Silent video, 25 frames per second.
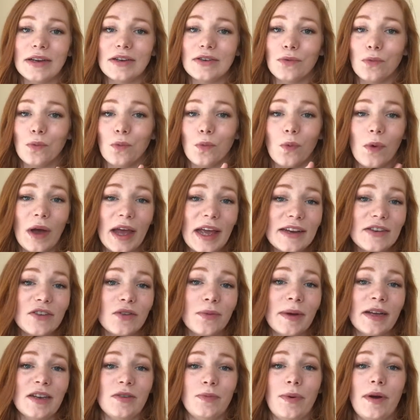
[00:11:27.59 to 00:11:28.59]
Way
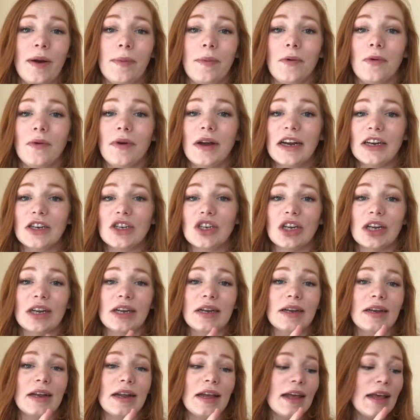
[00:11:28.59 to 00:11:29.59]
too much
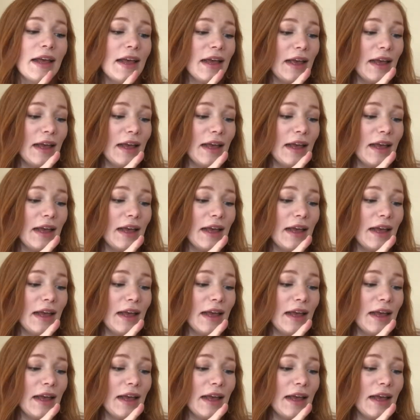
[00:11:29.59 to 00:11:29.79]
preparation,